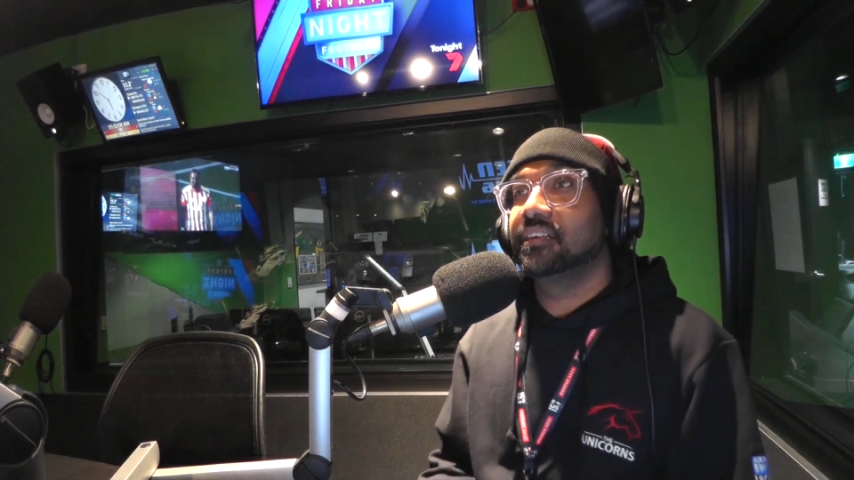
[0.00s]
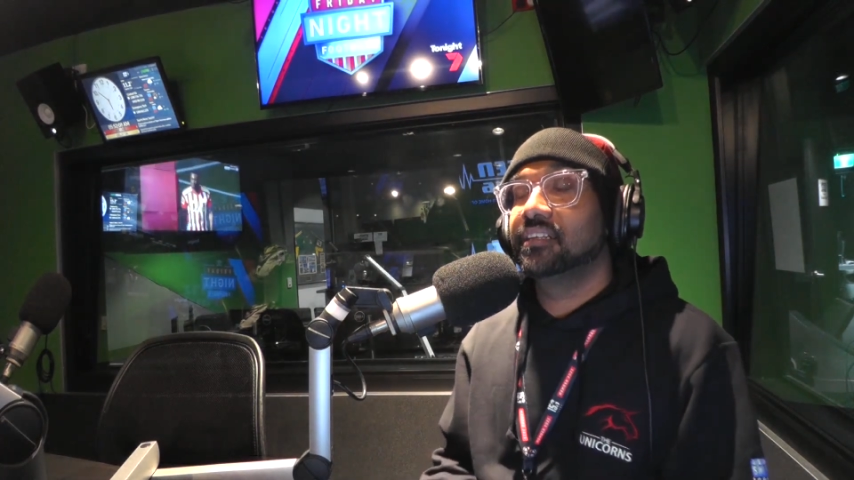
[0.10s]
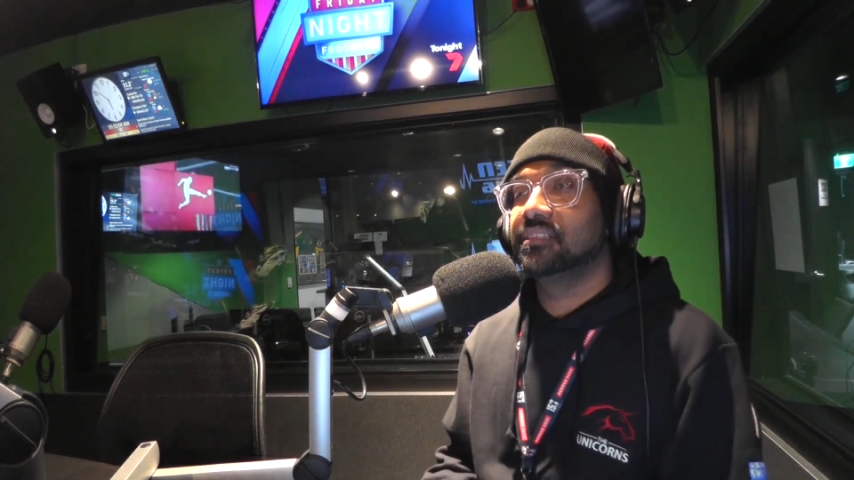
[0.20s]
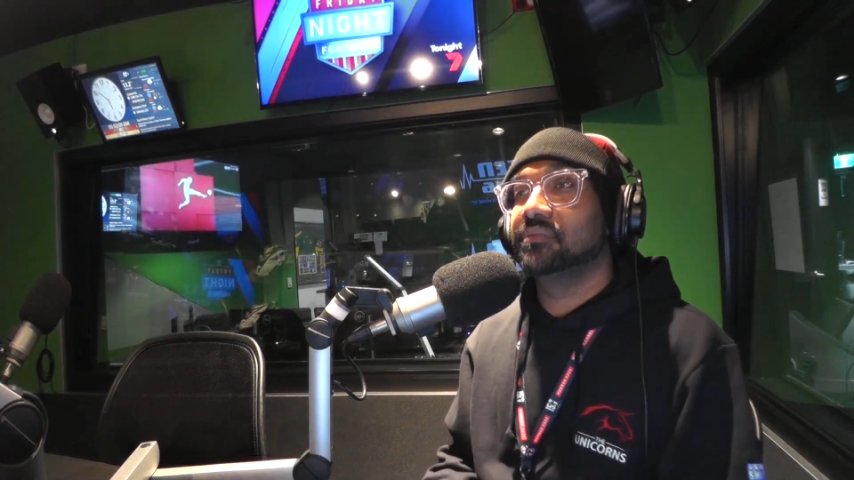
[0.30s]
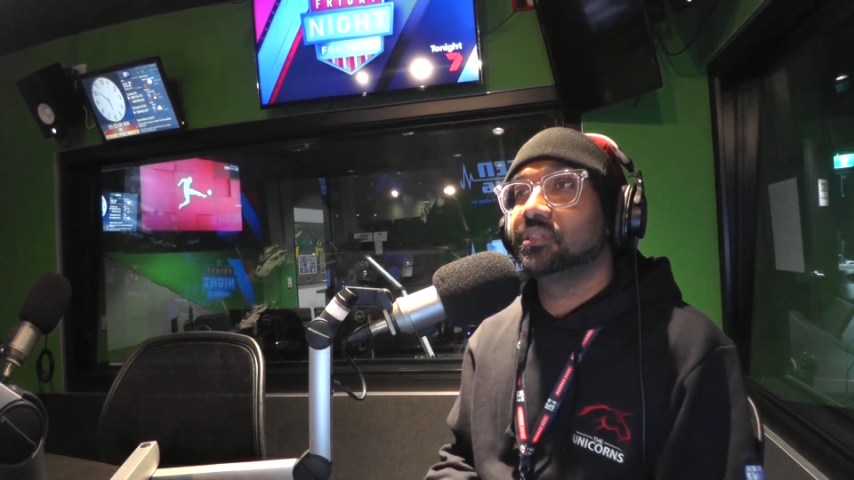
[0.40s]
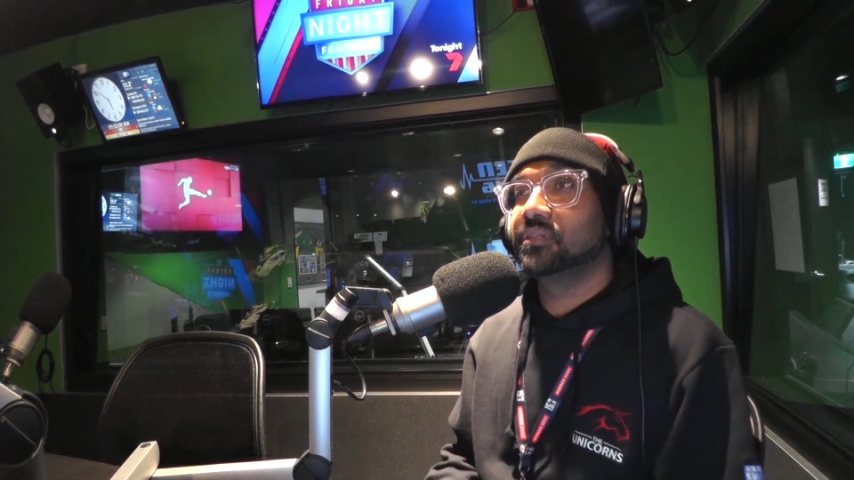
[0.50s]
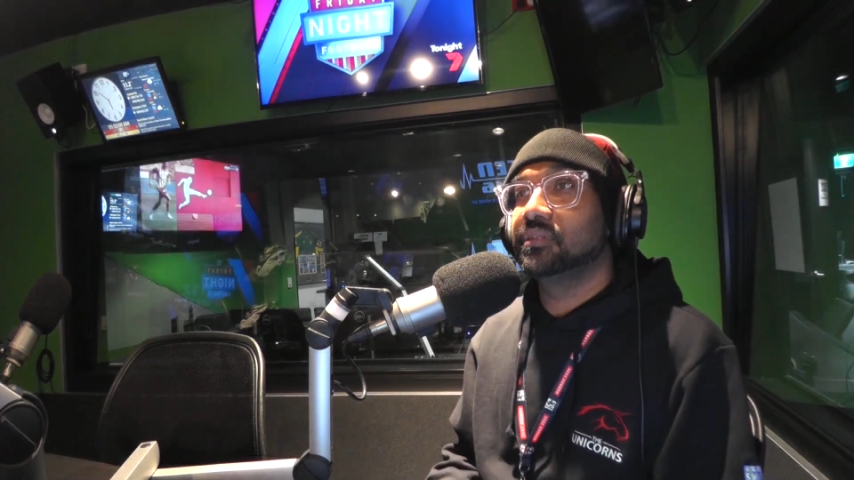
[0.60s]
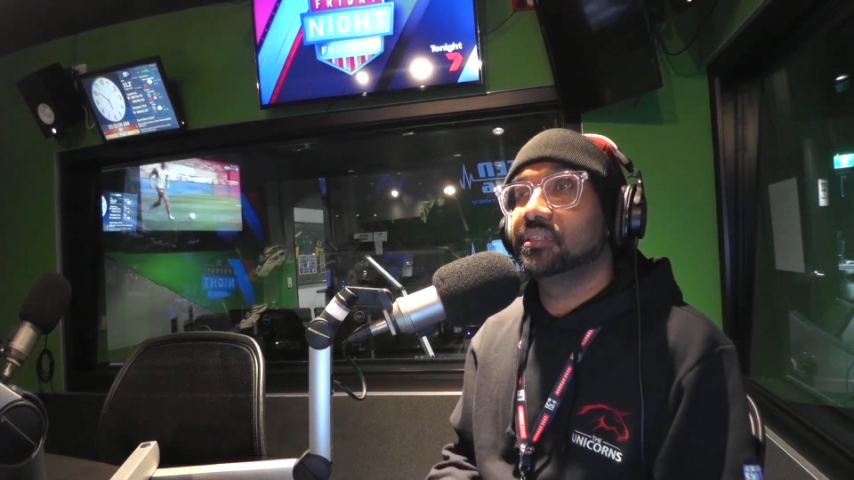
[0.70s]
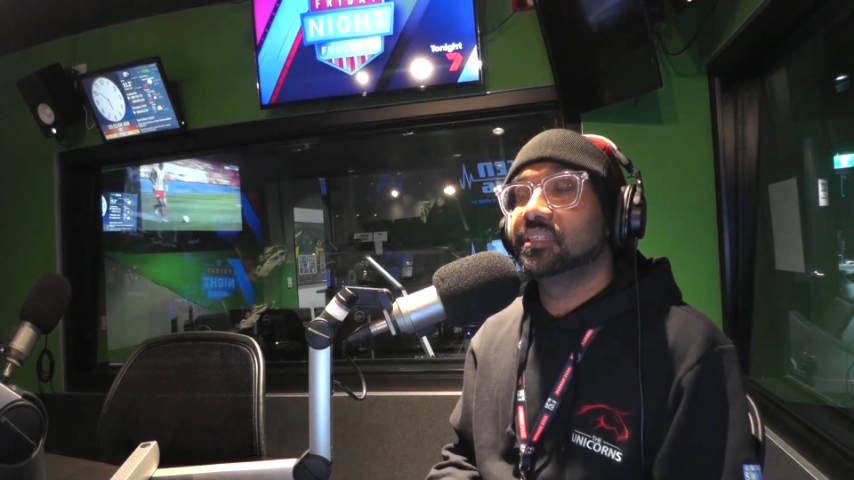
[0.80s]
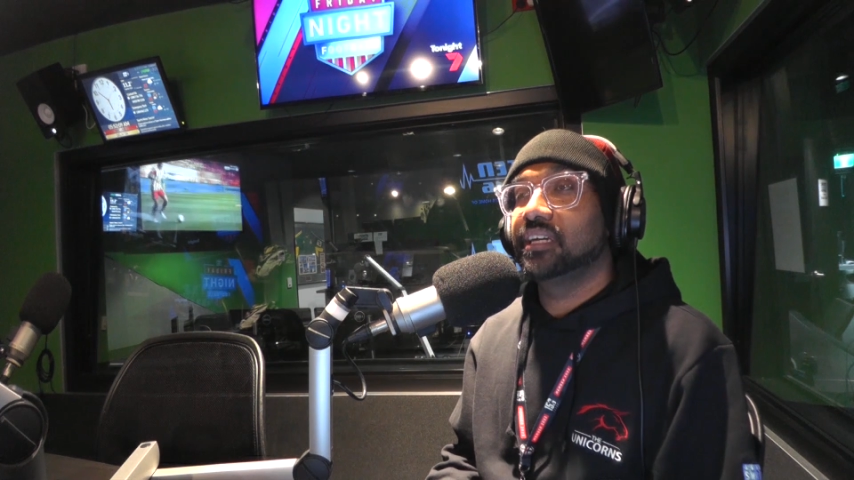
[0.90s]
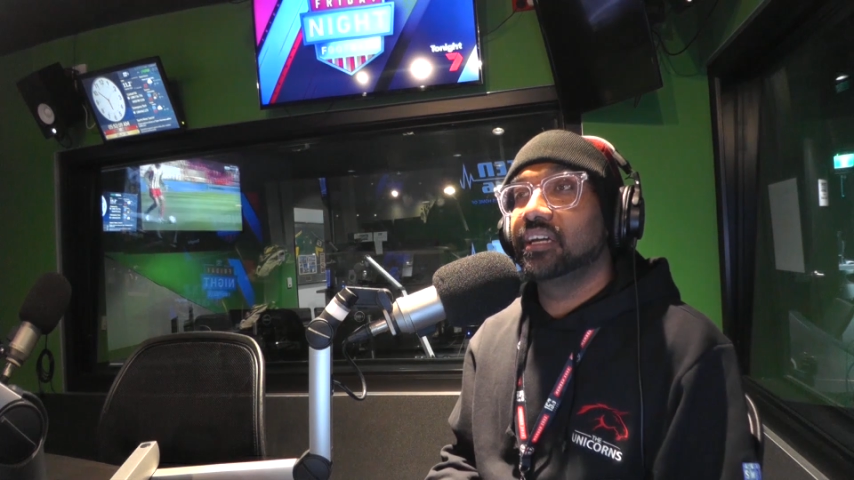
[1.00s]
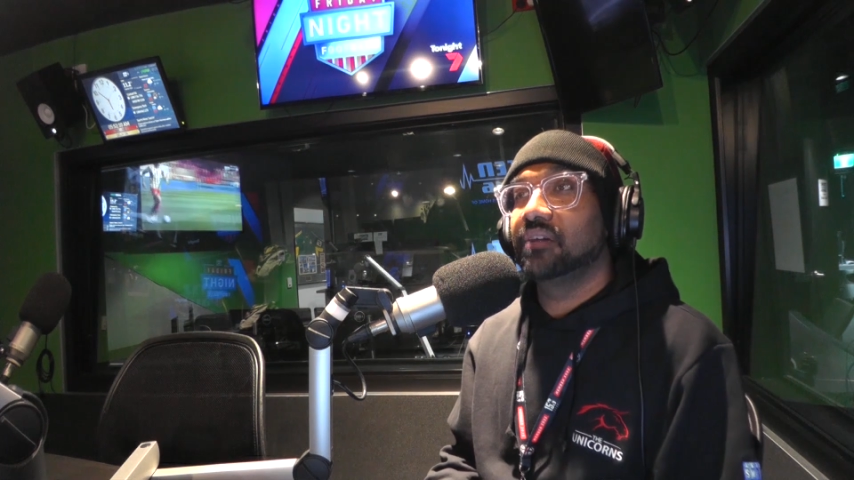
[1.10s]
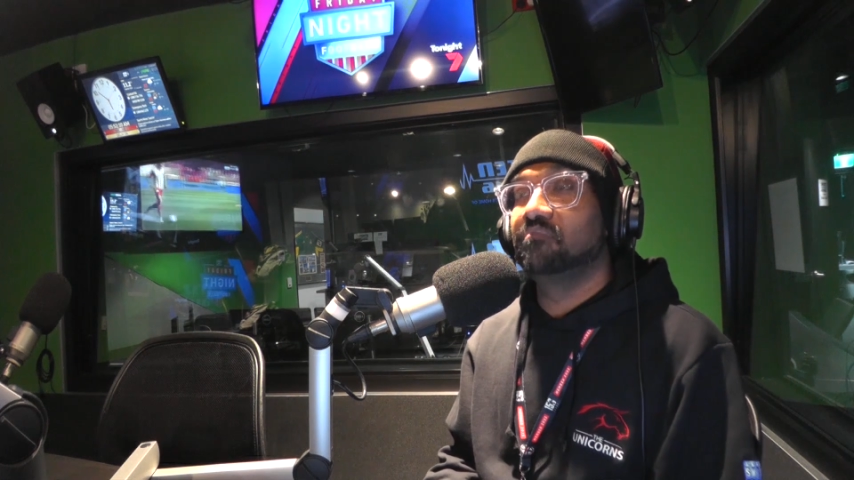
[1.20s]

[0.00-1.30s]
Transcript: because it was good to see